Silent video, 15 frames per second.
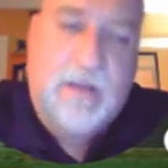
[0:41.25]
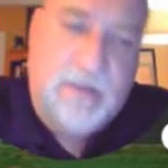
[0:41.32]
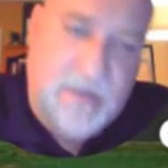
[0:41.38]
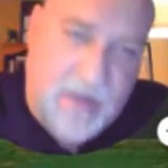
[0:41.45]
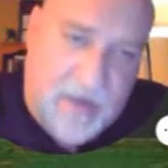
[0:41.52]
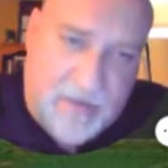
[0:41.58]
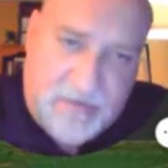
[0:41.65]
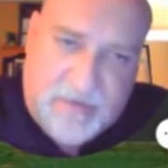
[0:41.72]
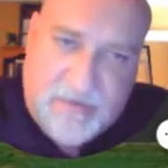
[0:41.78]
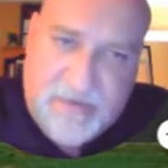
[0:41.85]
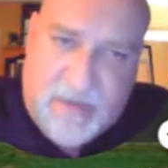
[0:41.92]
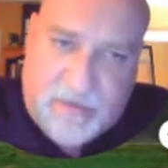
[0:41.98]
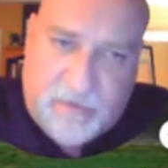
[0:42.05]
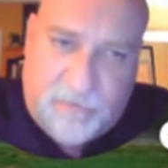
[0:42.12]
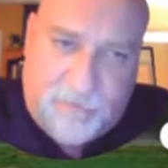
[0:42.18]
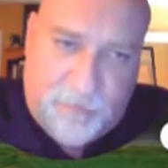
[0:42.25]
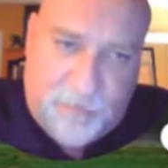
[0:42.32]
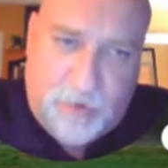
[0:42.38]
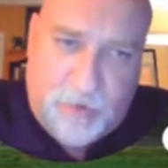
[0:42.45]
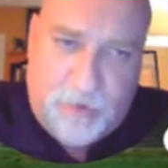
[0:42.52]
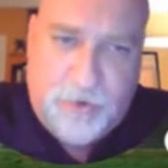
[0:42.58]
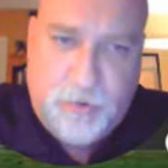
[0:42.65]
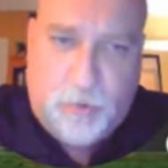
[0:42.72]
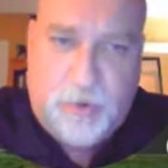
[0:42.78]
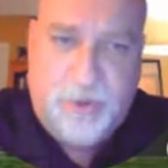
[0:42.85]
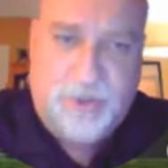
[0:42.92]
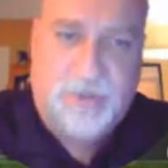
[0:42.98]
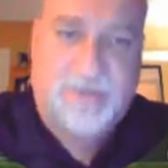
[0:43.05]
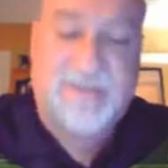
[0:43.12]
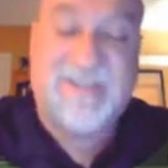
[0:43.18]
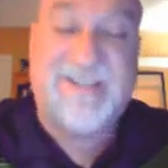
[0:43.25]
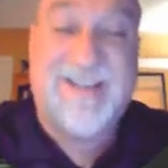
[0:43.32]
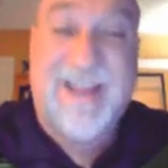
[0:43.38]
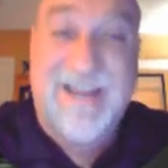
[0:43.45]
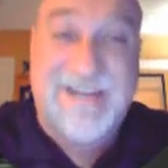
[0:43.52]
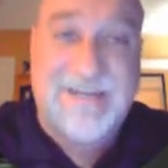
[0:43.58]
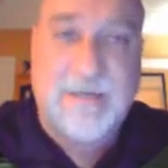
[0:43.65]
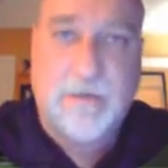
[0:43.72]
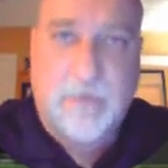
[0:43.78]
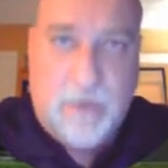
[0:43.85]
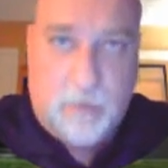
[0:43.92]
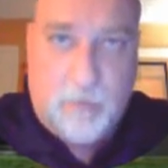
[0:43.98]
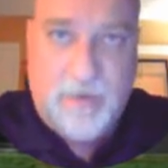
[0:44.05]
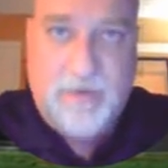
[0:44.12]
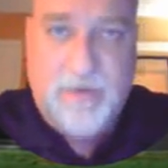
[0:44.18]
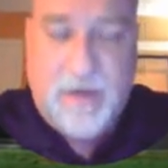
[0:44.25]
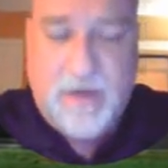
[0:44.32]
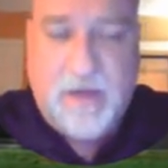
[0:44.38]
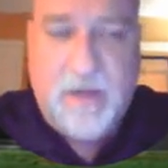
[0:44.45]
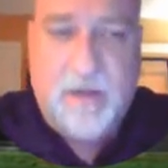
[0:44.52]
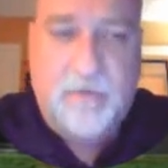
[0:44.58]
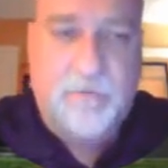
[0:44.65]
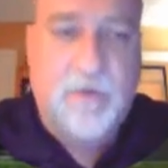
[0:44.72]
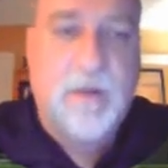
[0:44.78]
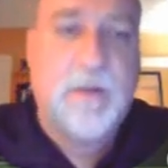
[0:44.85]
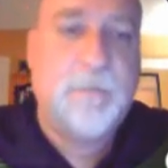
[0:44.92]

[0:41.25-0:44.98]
Yes, it's not the full Georgia state that we think of.